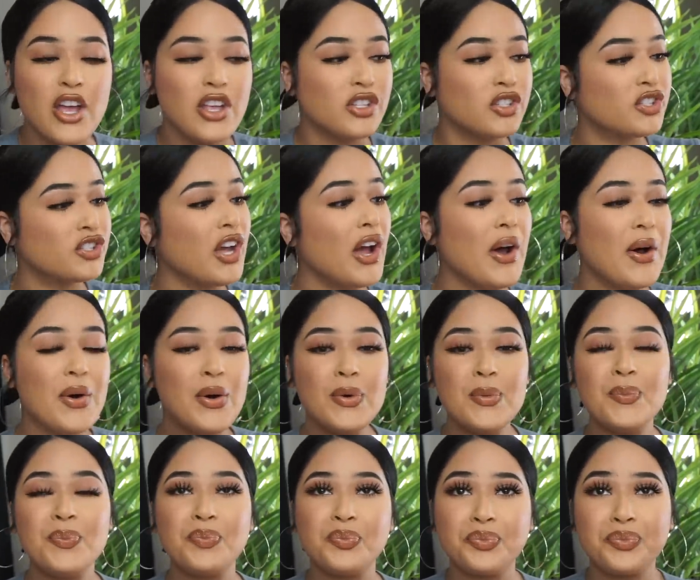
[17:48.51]

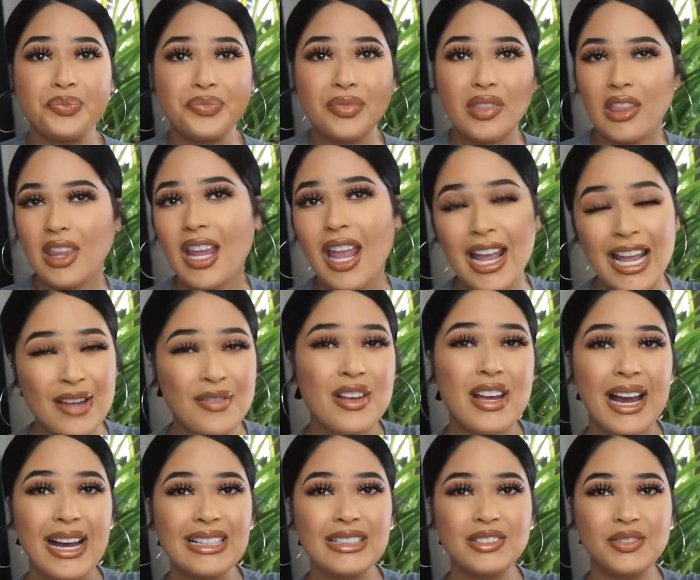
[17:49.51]
So if you
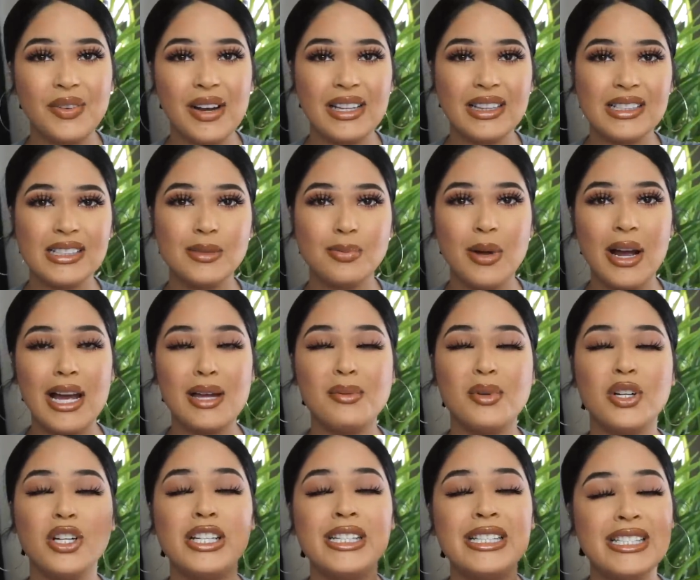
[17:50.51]
guys find this
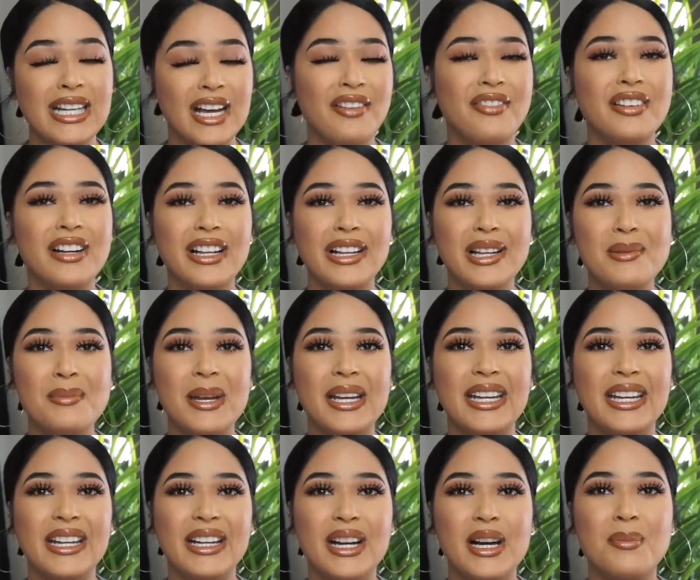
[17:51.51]
primer definitely
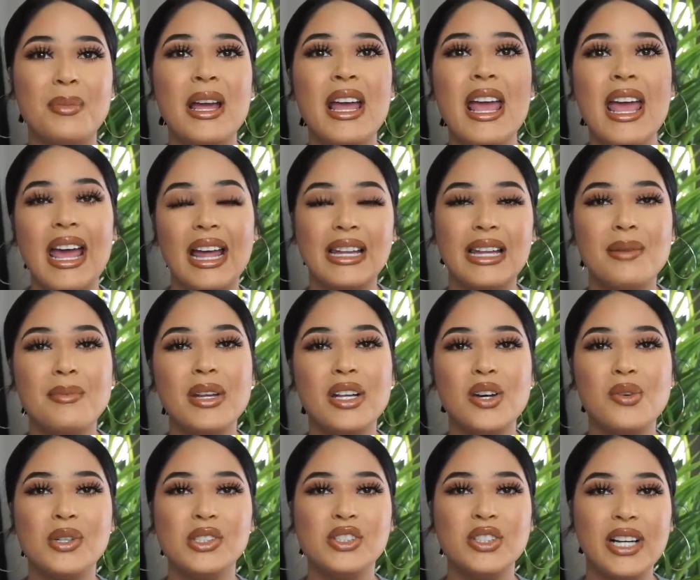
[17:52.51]
pick it up and let me
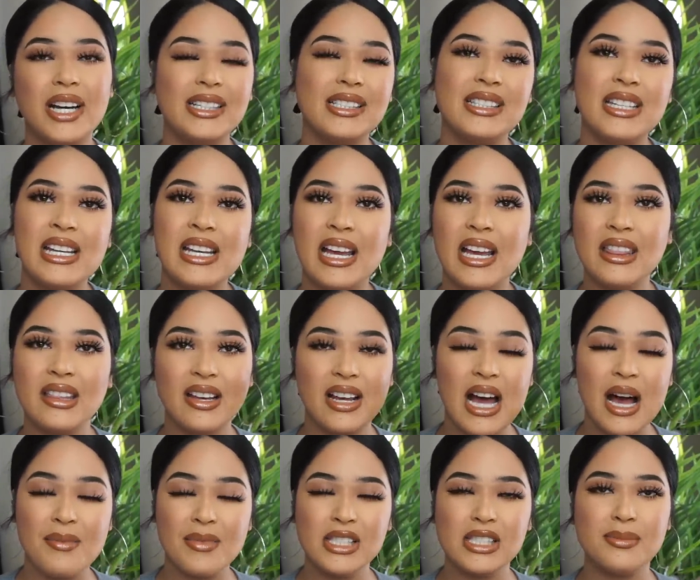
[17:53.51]
know what you guys think in the
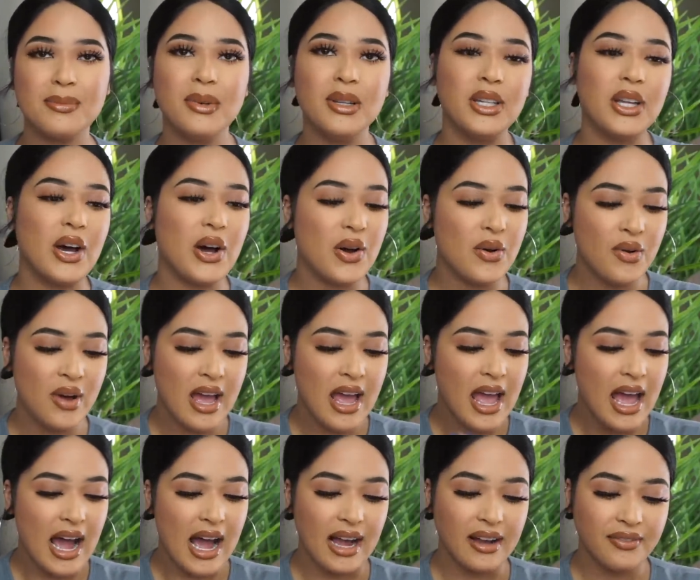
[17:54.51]
comments below
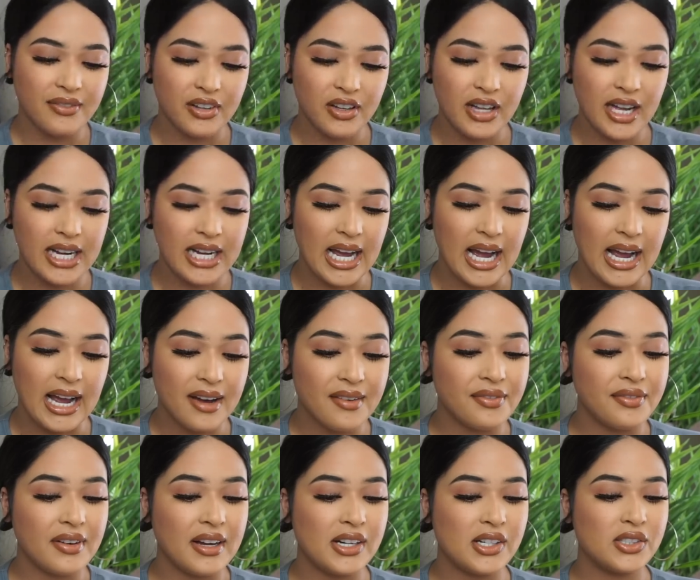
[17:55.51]
i feel like i have
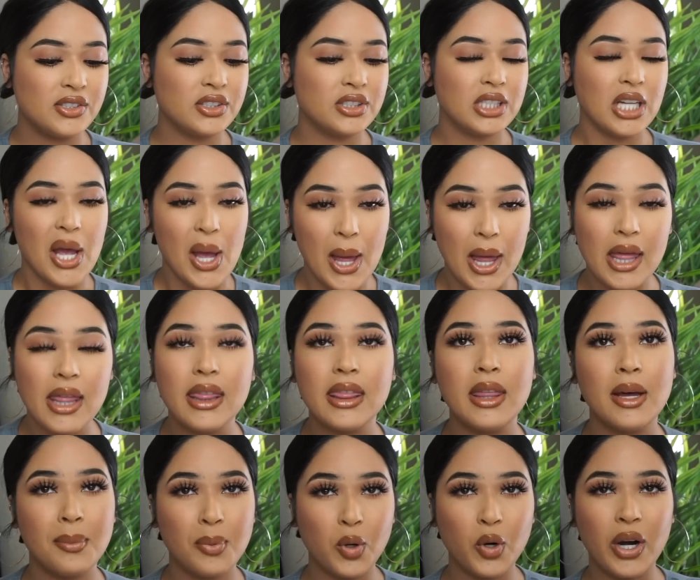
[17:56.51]
found
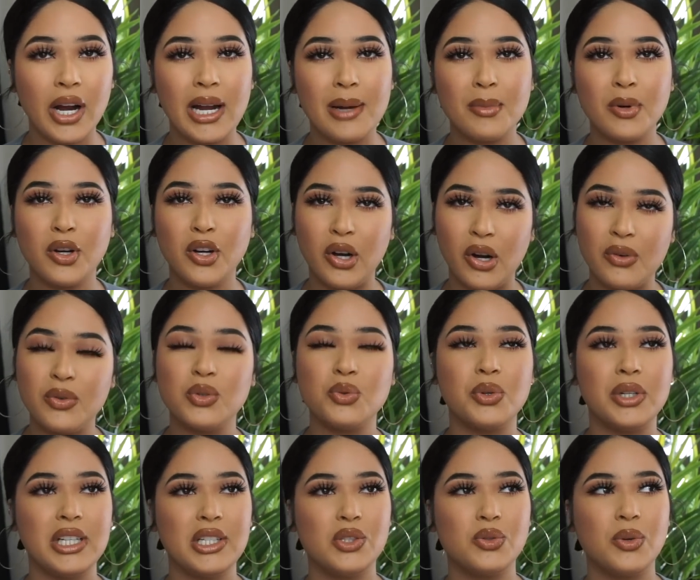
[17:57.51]
the primer of
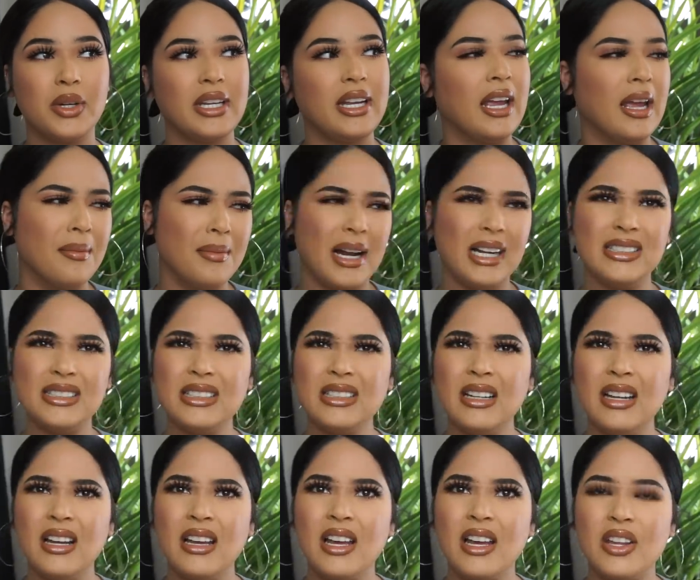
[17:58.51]
2020 imagine
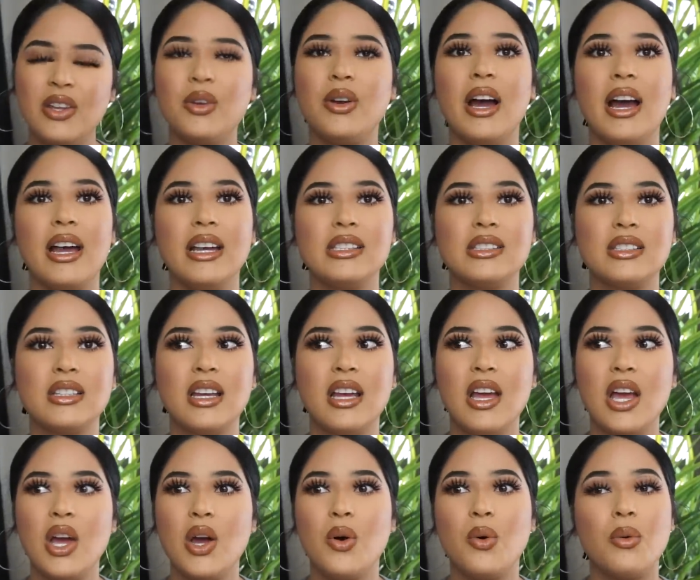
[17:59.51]
you guys
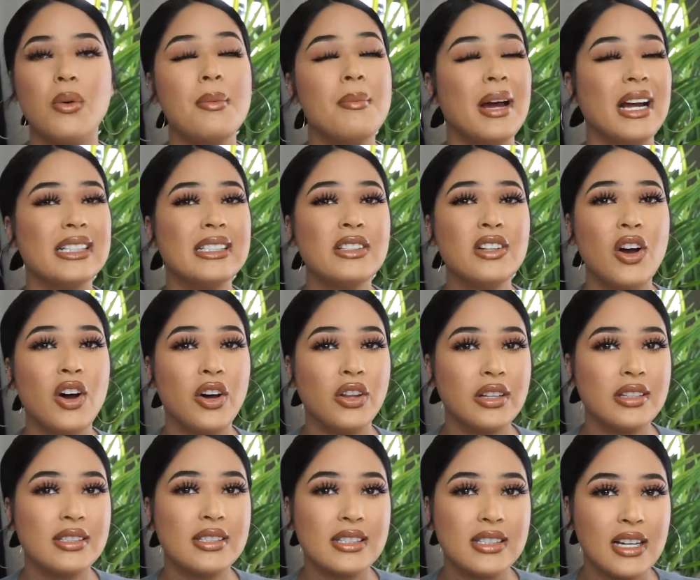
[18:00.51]
imagine all
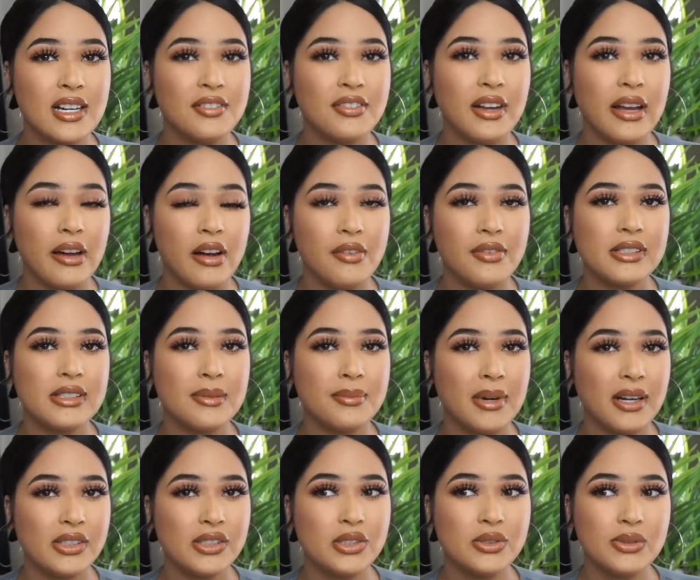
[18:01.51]
the stuff elf is
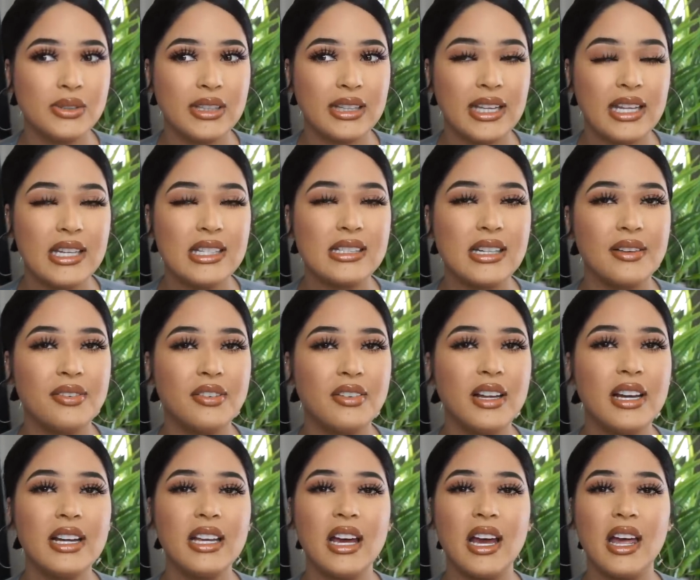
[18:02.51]
about to release i feel
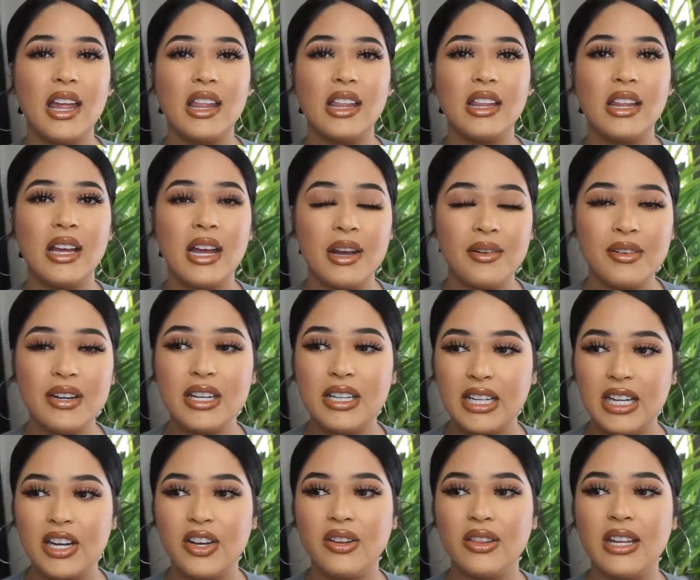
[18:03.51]
like every
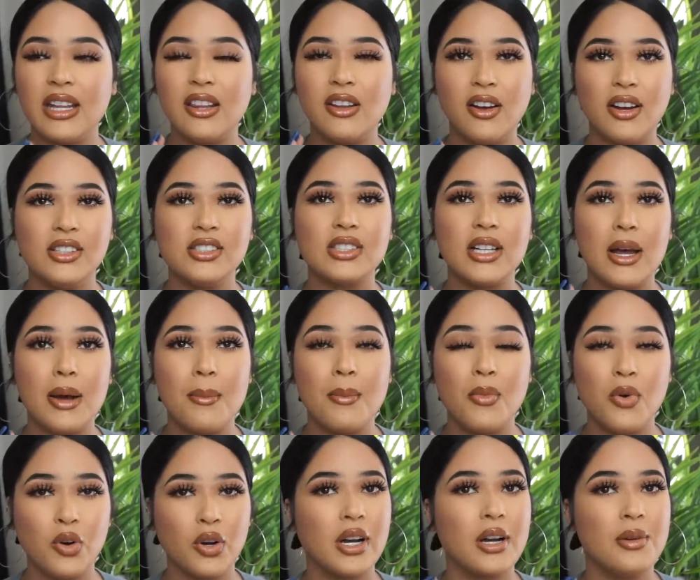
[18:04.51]
year they launch more